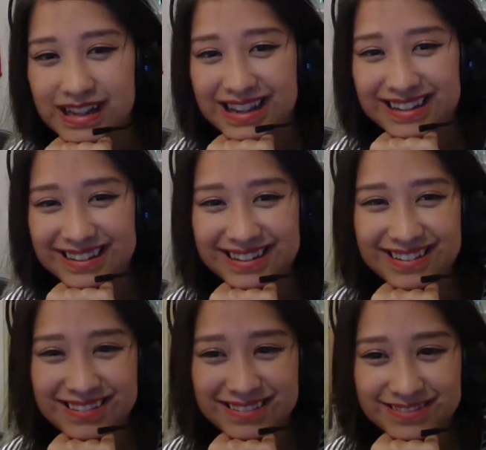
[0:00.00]

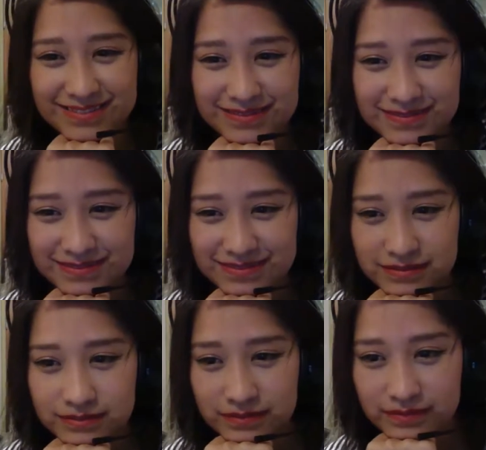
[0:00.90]
Um,
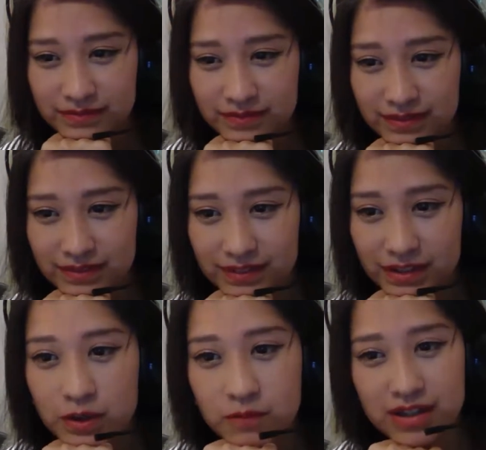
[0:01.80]

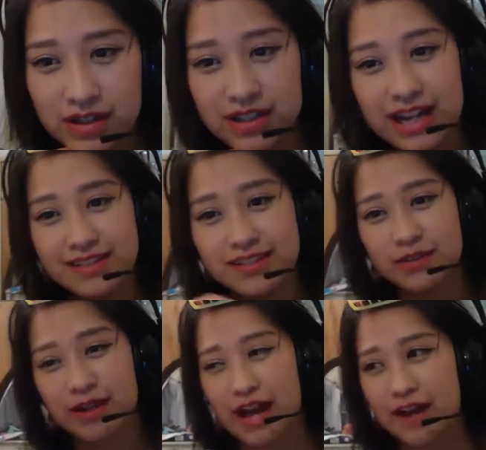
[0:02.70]
what kind of classes do
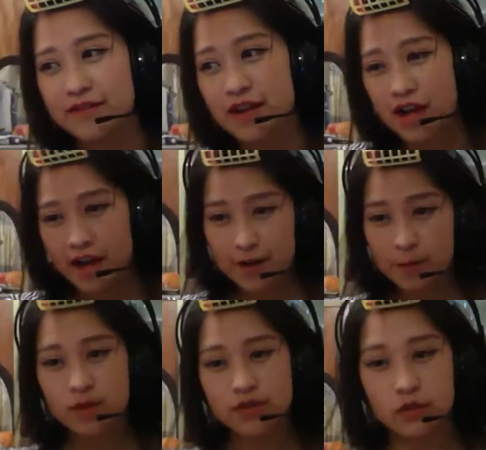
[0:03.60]
I have?
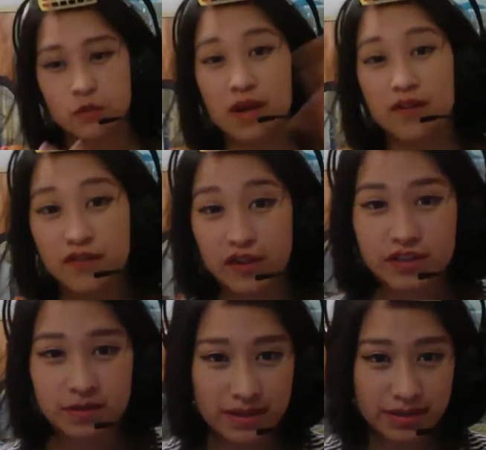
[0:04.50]
So my first
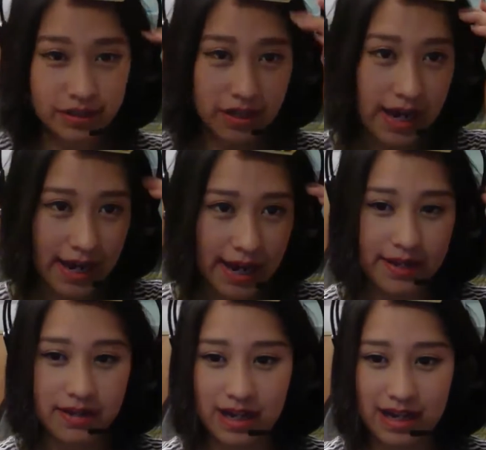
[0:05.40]
semester I
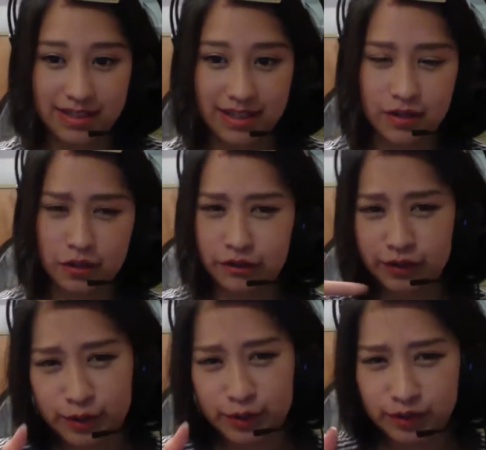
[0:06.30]
said it
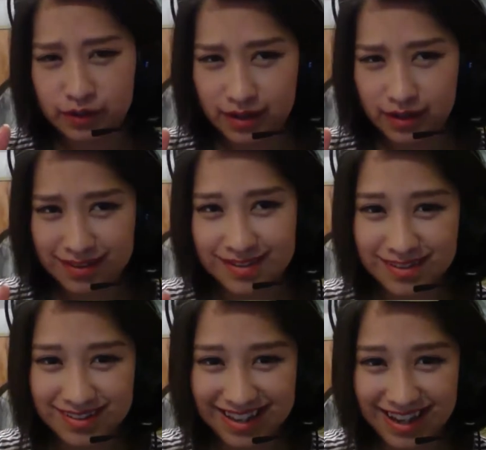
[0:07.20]
earlier in
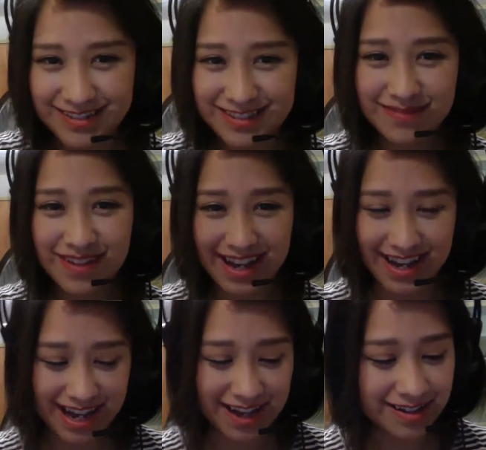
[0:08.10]
the live stream, I
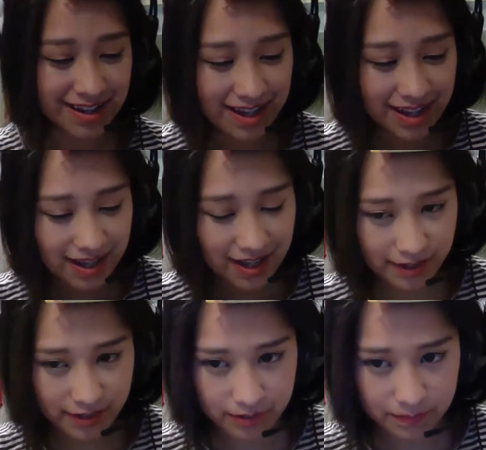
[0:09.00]
had,
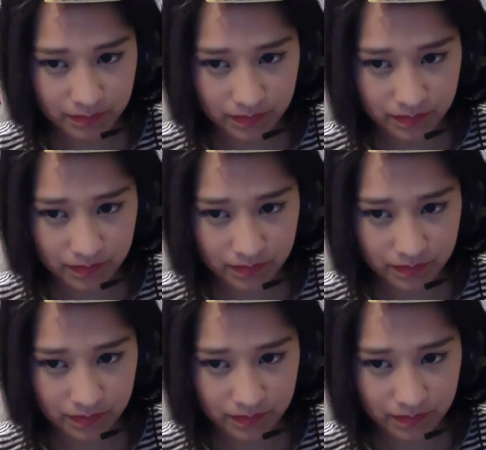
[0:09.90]
and